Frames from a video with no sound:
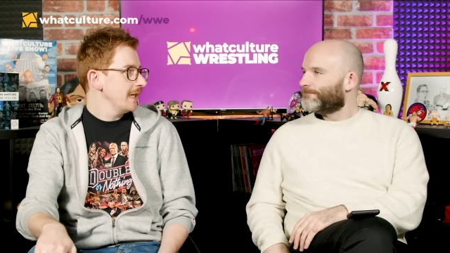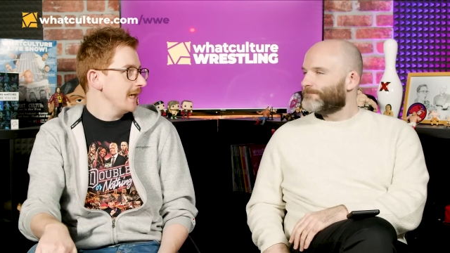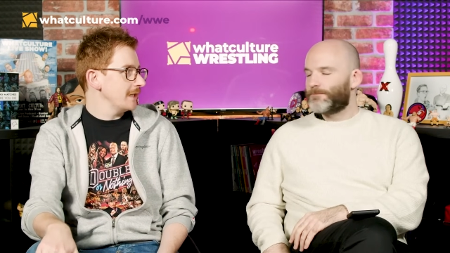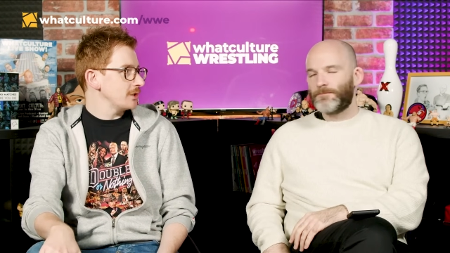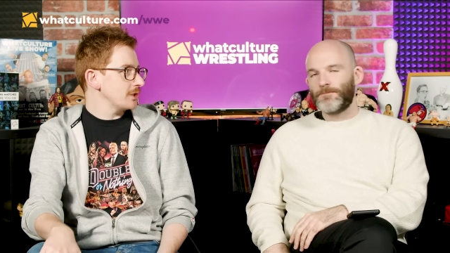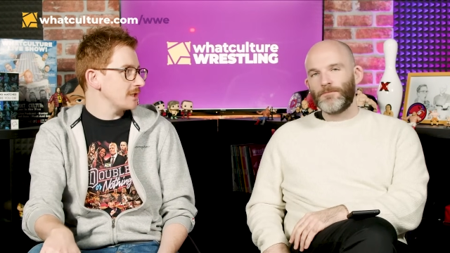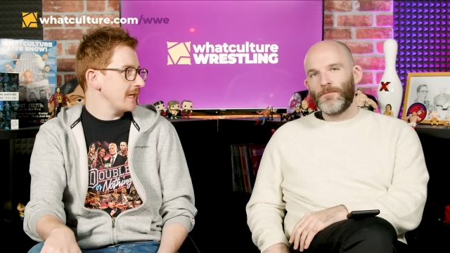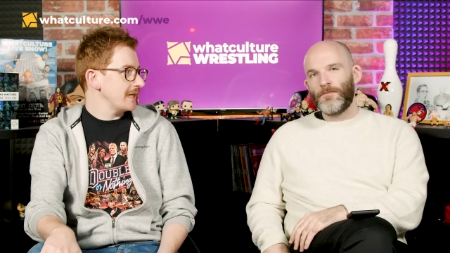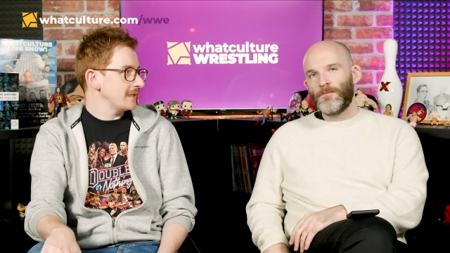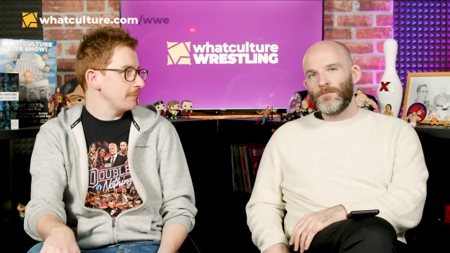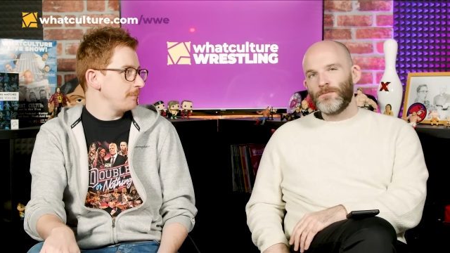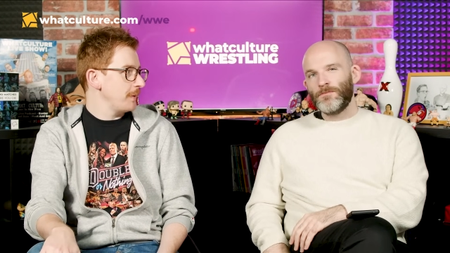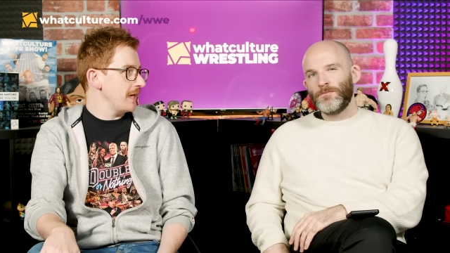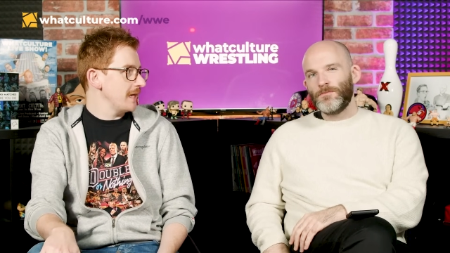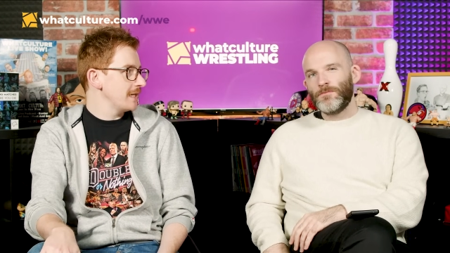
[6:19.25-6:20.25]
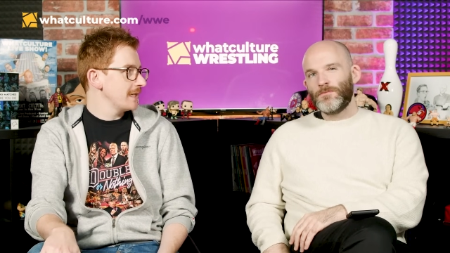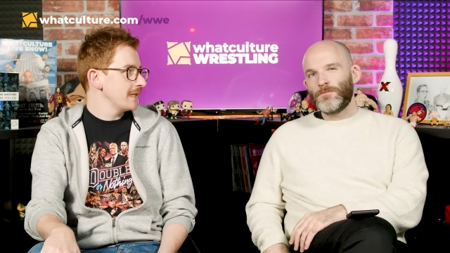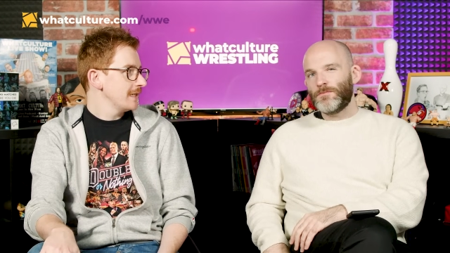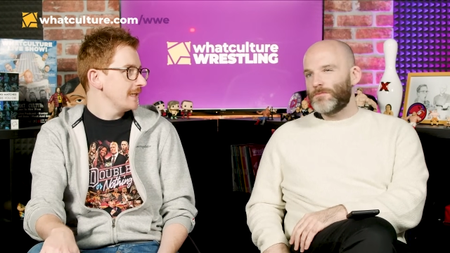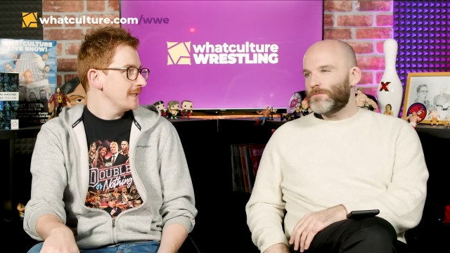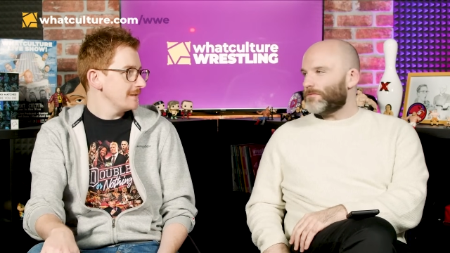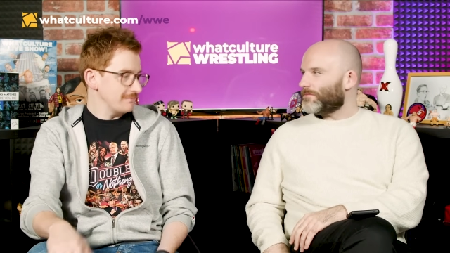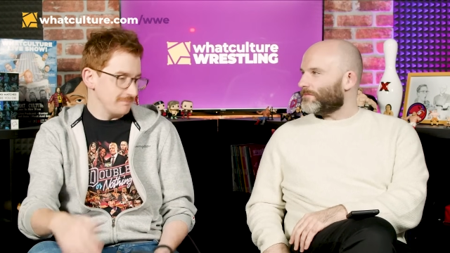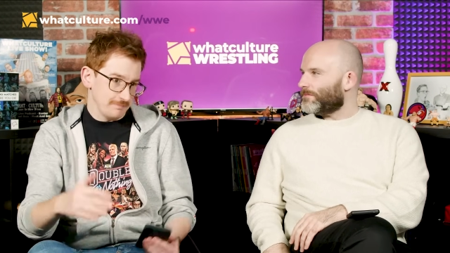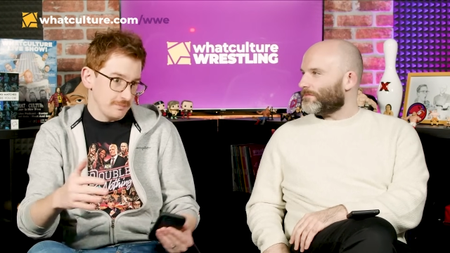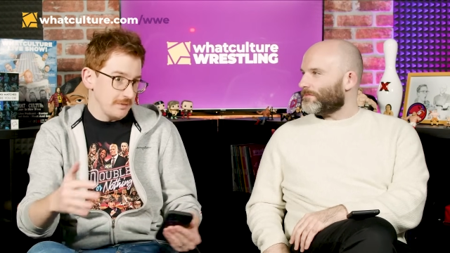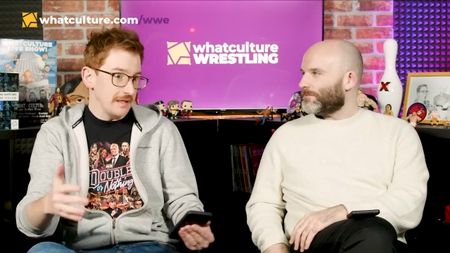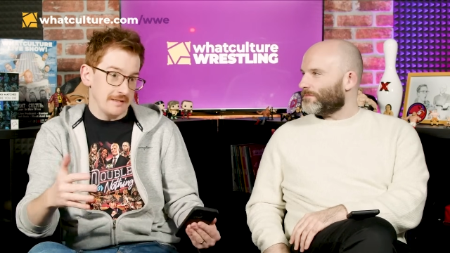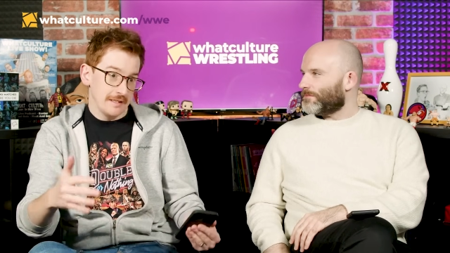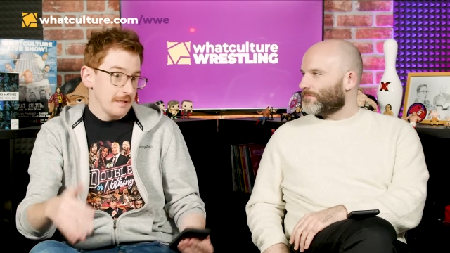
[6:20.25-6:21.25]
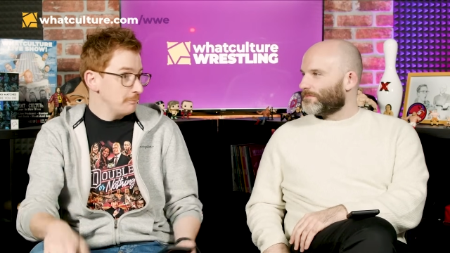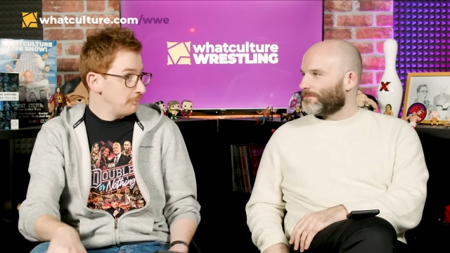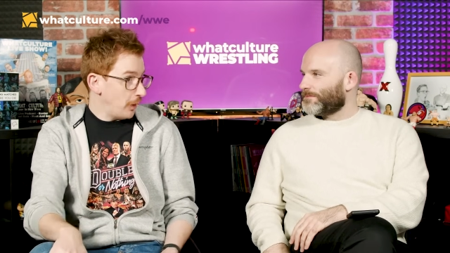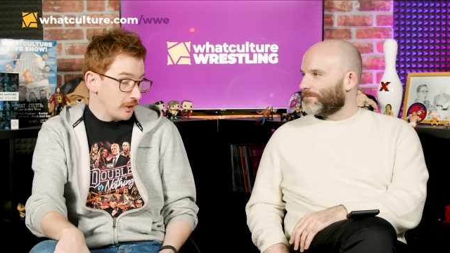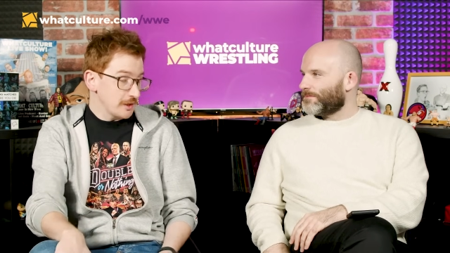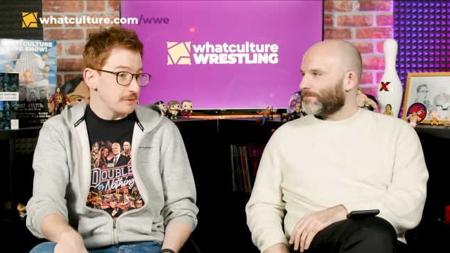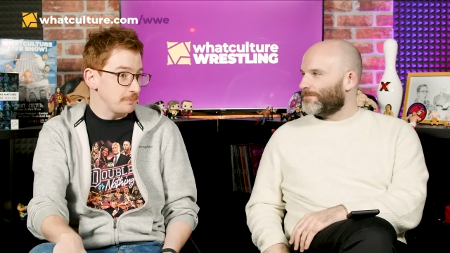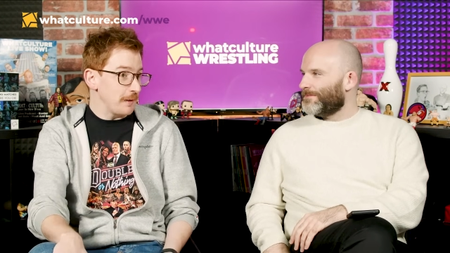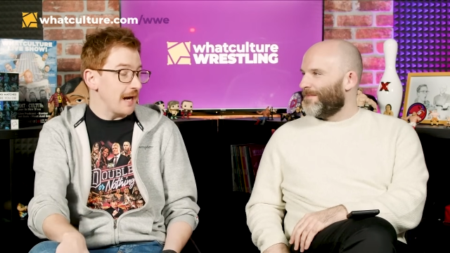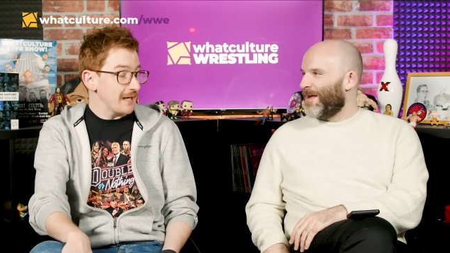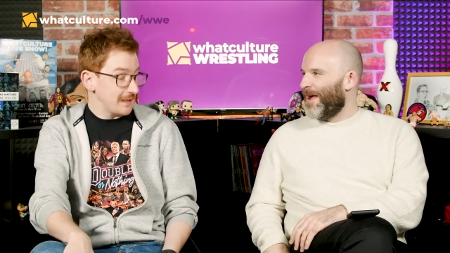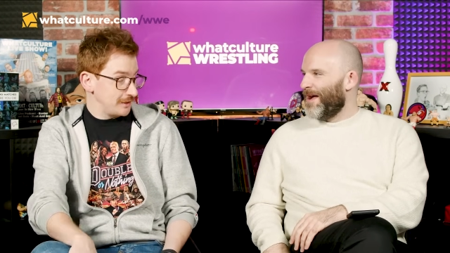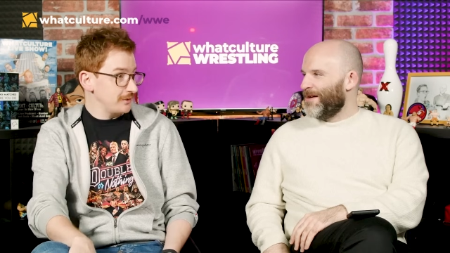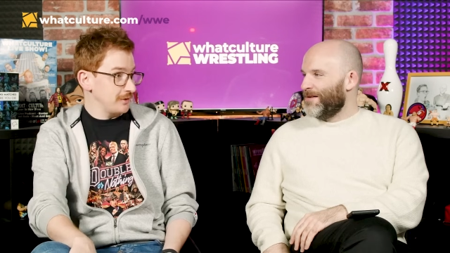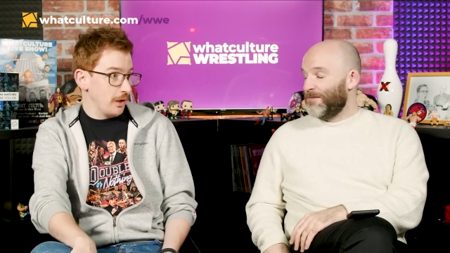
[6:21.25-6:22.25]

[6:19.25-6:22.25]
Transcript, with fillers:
Speaker 1: and just had the big Punk's back.